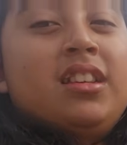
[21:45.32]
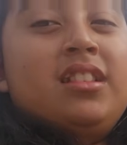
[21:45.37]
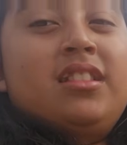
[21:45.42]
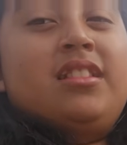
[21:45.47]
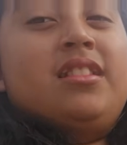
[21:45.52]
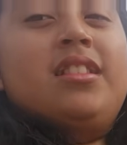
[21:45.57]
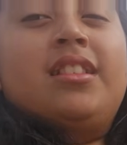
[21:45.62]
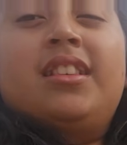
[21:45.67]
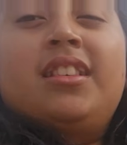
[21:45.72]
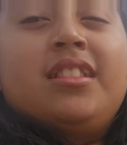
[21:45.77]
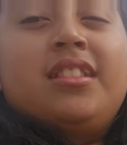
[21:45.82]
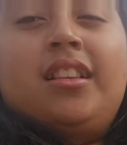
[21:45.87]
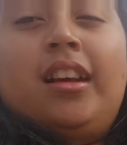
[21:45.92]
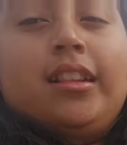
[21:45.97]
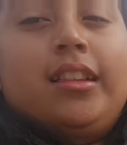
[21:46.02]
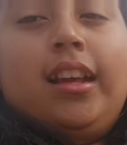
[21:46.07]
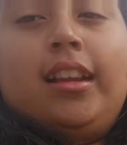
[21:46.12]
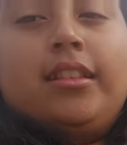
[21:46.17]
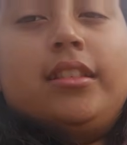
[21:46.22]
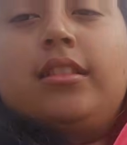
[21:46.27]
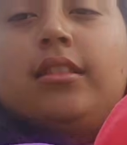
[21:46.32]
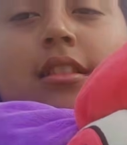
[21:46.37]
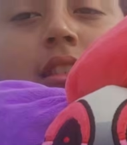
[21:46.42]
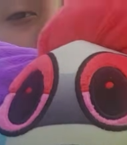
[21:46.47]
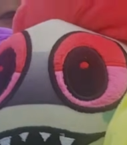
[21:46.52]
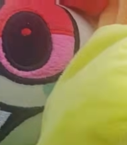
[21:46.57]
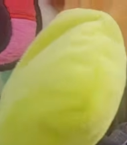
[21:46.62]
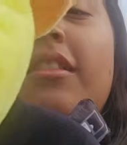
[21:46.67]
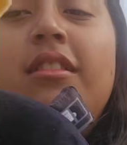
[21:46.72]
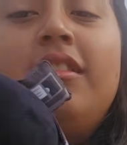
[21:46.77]
He's not that
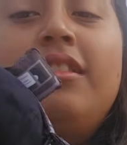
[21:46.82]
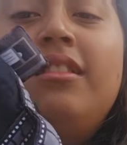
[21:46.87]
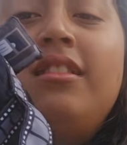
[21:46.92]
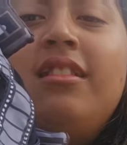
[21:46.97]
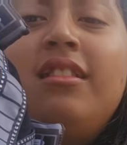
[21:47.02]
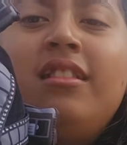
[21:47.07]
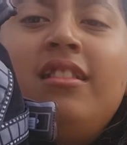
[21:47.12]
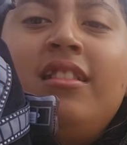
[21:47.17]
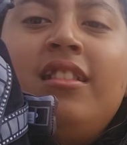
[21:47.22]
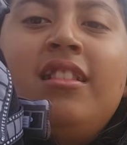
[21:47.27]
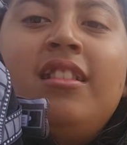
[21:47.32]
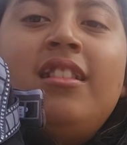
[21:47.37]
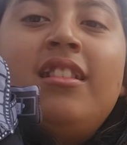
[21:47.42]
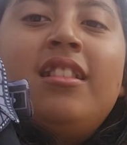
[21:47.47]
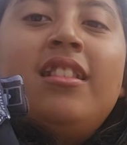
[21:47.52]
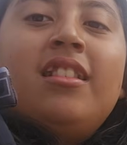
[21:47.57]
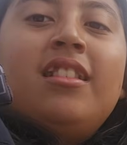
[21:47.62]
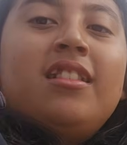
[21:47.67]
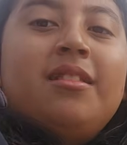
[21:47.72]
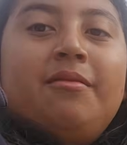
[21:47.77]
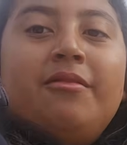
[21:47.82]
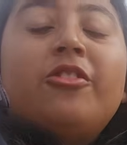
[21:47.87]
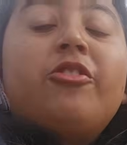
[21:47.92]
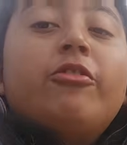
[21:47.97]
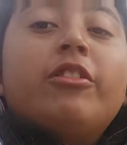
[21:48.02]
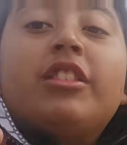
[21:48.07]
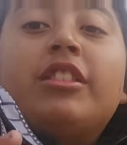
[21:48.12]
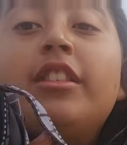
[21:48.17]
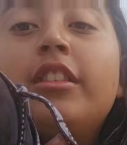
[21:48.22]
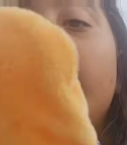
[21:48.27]
deadly.
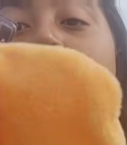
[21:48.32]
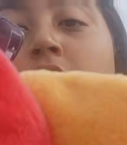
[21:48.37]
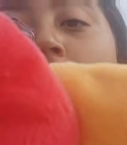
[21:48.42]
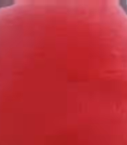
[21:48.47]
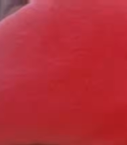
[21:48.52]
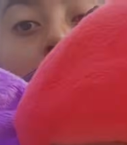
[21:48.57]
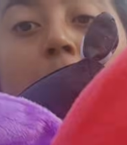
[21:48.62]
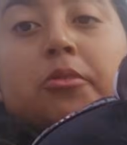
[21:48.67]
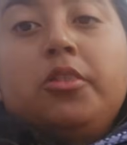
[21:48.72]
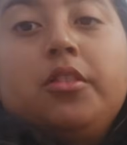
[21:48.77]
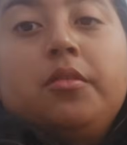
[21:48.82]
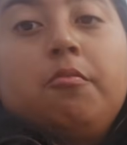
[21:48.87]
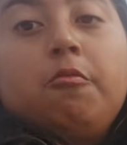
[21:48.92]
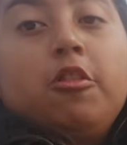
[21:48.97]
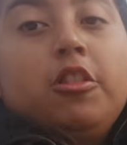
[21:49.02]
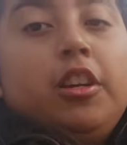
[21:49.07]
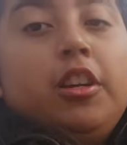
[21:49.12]
Twisted Scraps is